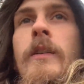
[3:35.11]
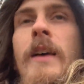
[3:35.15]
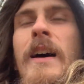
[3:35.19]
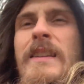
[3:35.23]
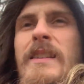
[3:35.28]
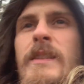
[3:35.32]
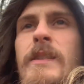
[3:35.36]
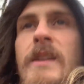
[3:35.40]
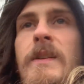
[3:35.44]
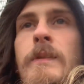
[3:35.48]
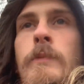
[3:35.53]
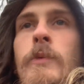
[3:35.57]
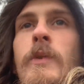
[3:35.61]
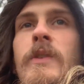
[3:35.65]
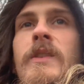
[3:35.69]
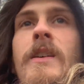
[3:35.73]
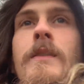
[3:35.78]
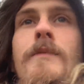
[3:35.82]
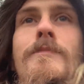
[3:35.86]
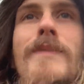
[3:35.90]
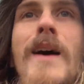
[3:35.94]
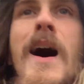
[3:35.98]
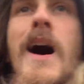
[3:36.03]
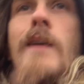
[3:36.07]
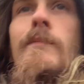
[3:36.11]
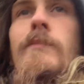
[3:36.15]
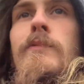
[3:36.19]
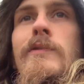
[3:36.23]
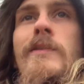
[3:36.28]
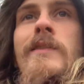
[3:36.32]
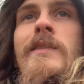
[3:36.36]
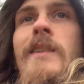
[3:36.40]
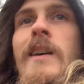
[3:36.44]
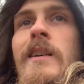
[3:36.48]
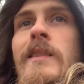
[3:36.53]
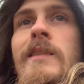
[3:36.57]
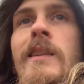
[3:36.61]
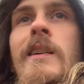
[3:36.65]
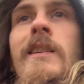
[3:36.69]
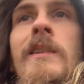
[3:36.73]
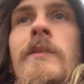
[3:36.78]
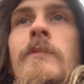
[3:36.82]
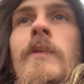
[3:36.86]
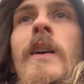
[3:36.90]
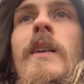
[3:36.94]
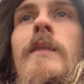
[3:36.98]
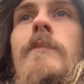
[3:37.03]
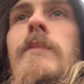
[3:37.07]
That's the what the Bible says
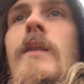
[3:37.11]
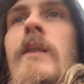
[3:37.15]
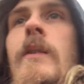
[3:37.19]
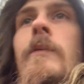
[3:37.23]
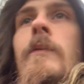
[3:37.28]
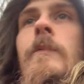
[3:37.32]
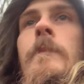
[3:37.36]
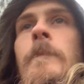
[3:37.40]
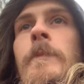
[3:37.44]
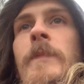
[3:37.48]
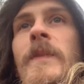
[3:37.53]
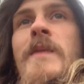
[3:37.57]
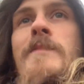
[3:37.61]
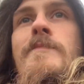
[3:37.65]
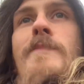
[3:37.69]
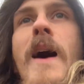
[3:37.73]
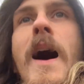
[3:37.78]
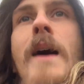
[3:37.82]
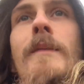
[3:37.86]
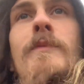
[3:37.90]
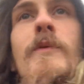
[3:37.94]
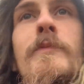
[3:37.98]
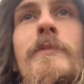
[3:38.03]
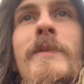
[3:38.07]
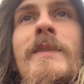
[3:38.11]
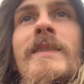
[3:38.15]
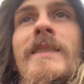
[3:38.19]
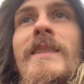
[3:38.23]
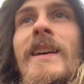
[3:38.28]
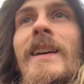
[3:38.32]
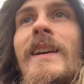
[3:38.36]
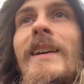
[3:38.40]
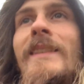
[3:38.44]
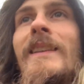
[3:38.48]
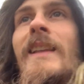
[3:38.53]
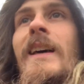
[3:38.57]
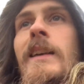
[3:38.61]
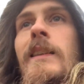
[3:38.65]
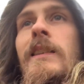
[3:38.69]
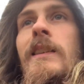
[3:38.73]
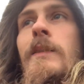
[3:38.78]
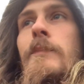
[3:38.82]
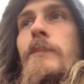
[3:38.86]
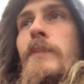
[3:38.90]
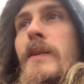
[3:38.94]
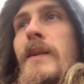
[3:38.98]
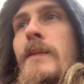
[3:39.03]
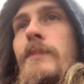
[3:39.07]
anyway, bro. The Bible be saying like the
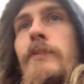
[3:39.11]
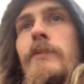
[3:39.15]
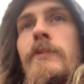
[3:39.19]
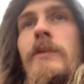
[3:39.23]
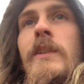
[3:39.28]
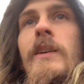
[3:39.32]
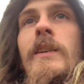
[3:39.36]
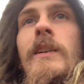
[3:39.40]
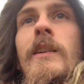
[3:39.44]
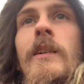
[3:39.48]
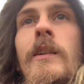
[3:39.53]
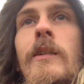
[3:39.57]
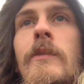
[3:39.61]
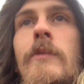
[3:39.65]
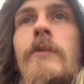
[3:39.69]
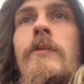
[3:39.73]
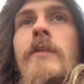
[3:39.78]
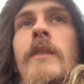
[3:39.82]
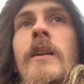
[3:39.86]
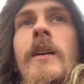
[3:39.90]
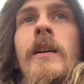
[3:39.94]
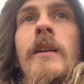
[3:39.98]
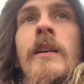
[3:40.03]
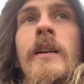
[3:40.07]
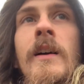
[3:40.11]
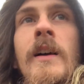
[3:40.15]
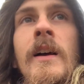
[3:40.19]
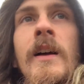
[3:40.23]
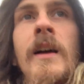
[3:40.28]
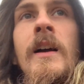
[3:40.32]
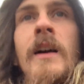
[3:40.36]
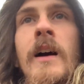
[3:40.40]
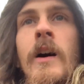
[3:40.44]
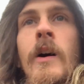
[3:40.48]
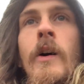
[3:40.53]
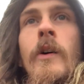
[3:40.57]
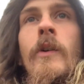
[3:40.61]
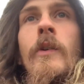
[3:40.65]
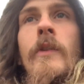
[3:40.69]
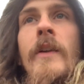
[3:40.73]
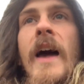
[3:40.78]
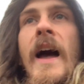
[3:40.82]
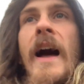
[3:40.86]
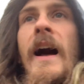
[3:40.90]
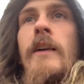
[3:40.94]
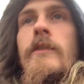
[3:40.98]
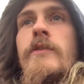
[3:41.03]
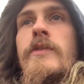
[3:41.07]
people of your own own
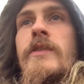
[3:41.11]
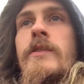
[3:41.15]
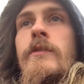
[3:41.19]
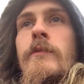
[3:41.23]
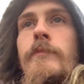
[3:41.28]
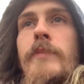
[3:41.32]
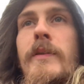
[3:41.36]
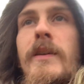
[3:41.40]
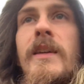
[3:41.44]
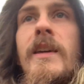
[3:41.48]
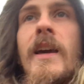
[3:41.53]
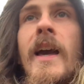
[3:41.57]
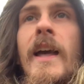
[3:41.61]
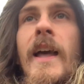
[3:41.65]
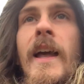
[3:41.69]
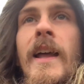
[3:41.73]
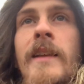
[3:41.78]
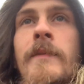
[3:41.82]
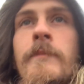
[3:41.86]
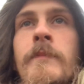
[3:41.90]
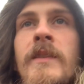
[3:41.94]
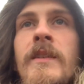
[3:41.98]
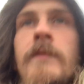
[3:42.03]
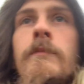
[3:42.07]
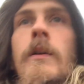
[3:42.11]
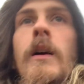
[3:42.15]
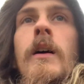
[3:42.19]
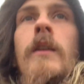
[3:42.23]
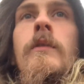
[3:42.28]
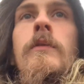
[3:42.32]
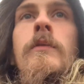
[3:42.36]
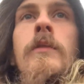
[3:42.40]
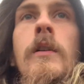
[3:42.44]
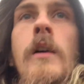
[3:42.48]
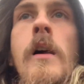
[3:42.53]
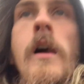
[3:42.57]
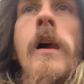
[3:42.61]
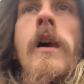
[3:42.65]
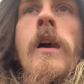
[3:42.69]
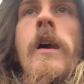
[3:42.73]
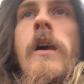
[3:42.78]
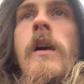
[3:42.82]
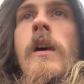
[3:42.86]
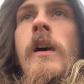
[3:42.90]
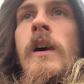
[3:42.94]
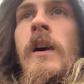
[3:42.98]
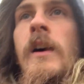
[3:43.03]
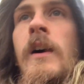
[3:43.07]
house will be your enemy, bro.
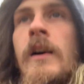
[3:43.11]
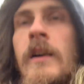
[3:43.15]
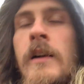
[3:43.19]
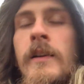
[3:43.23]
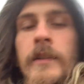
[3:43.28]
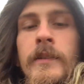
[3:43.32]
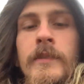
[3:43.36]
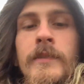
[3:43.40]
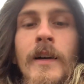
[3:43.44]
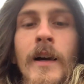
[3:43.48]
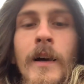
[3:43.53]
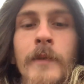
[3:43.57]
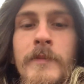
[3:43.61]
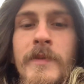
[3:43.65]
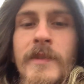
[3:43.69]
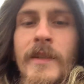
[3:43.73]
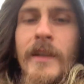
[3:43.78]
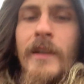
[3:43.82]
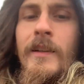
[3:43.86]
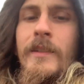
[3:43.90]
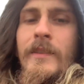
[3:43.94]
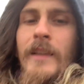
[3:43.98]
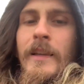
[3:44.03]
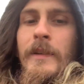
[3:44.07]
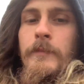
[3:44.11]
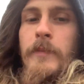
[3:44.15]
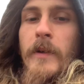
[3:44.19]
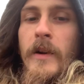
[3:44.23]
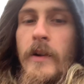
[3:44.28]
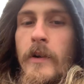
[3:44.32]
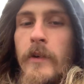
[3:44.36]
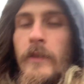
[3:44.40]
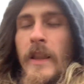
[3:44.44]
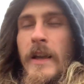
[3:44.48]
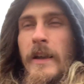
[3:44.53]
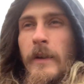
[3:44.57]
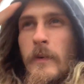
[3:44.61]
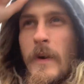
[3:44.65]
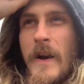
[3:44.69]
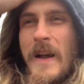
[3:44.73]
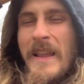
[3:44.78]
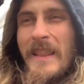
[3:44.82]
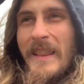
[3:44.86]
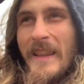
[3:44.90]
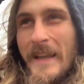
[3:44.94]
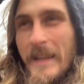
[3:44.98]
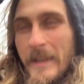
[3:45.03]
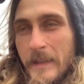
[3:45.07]
You know what I'm saying? Like, bro, like,
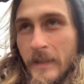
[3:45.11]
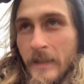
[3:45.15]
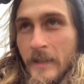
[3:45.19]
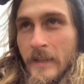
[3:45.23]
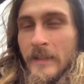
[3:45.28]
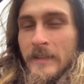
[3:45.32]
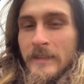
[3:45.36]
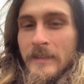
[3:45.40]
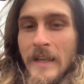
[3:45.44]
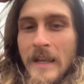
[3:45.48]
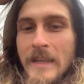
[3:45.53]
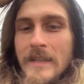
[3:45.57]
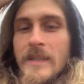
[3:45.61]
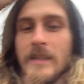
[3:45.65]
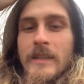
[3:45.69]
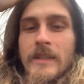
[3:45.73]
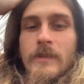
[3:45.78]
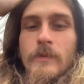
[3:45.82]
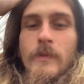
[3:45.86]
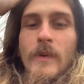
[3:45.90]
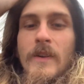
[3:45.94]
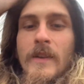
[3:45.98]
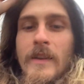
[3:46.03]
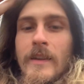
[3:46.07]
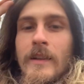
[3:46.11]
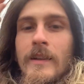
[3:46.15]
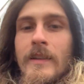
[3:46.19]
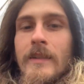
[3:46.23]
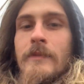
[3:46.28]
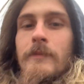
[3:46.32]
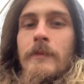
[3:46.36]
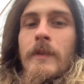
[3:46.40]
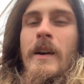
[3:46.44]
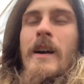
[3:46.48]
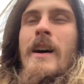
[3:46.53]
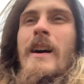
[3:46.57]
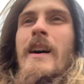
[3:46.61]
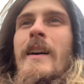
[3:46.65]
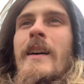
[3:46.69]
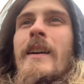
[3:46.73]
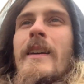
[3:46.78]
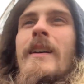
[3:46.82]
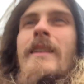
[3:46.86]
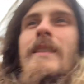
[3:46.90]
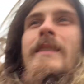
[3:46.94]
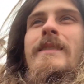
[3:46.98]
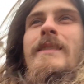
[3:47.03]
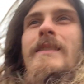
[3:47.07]
what? Like, that's just what it is, bro, out
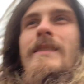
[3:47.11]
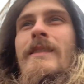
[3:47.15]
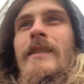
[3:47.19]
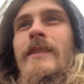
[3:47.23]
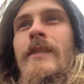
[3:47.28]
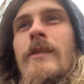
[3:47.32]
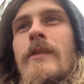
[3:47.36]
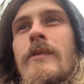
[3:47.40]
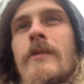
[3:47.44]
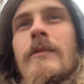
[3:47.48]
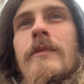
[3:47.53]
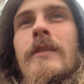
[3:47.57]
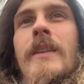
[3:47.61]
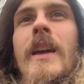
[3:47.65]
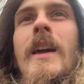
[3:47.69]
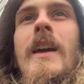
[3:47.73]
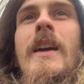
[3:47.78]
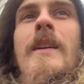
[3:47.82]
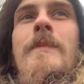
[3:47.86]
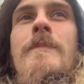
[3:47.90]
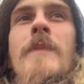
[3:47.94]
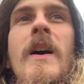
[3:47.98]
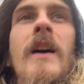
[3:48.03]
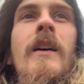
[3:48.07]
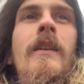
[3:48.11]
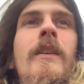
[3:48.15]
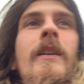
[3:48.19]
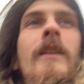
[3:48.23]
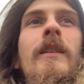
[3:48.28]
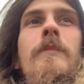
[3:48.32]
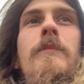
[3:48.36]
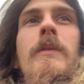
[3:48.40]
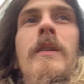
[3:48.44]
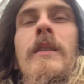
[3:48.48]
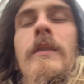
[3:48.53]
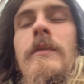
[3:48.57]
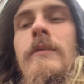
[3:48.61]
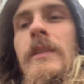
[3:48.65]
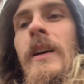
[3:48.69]
here. This is a whole game out here, bro.